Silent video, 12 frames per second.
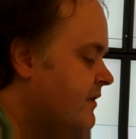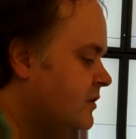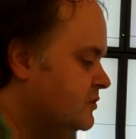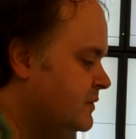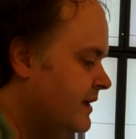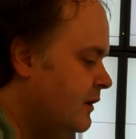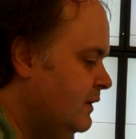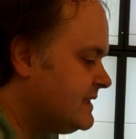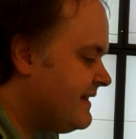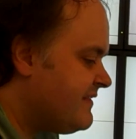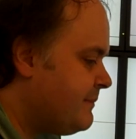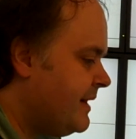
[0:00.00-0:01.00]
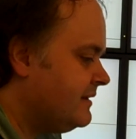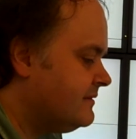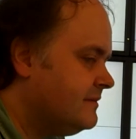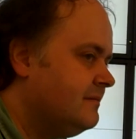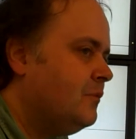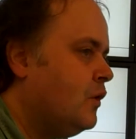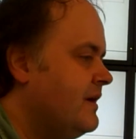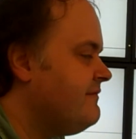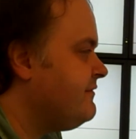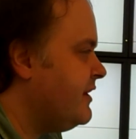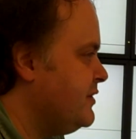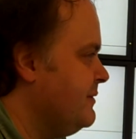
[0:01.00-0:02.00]
But of course, we'll always have the button, more
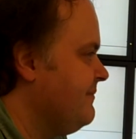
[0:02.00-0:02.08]
info.